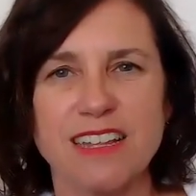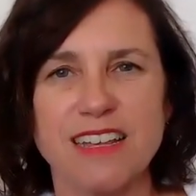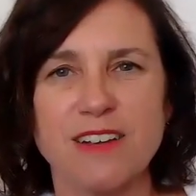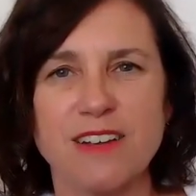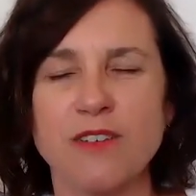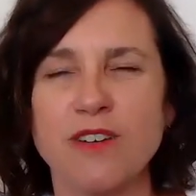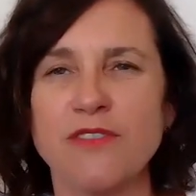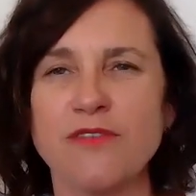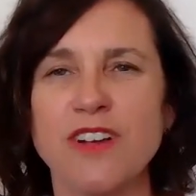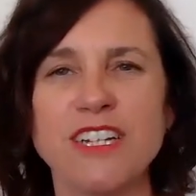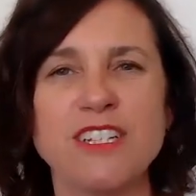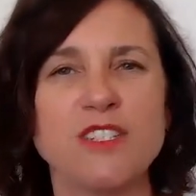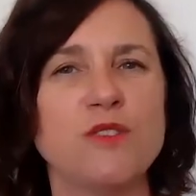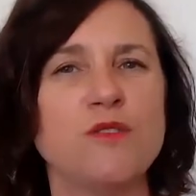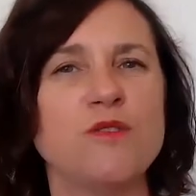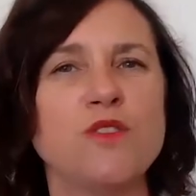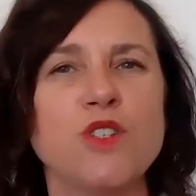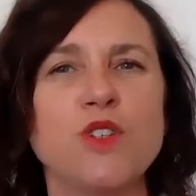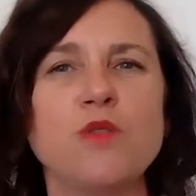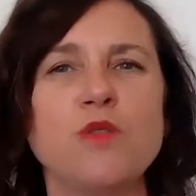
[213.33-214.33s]
Or if I do
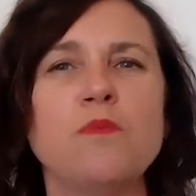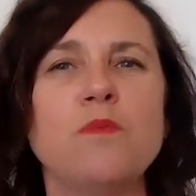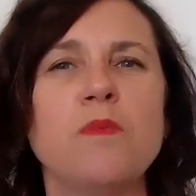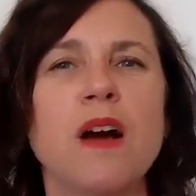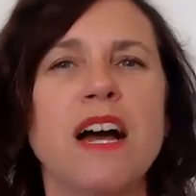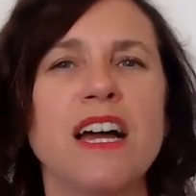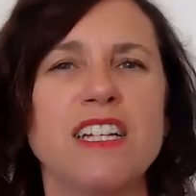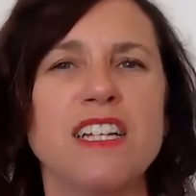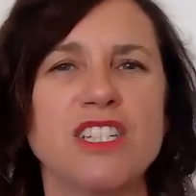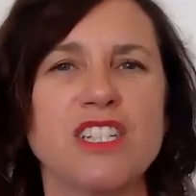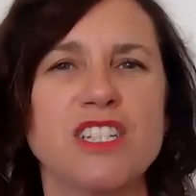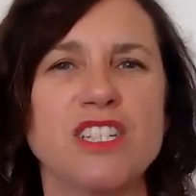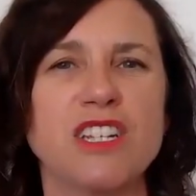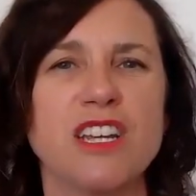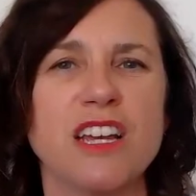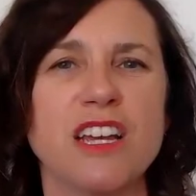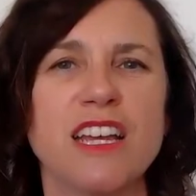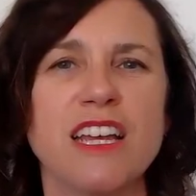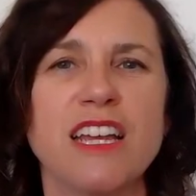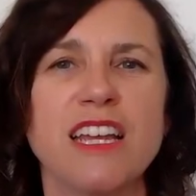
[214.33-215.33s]
too much,
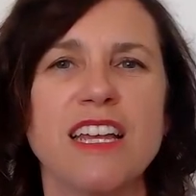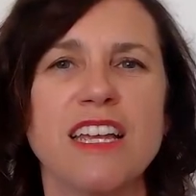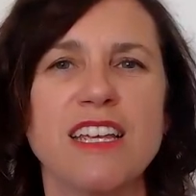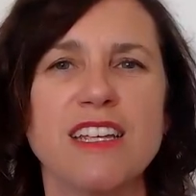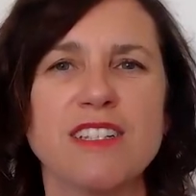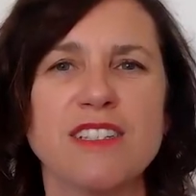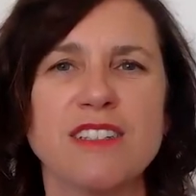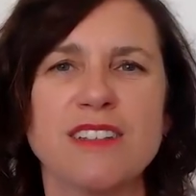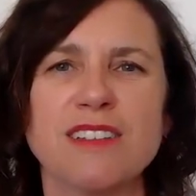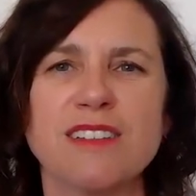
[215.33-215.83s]
he's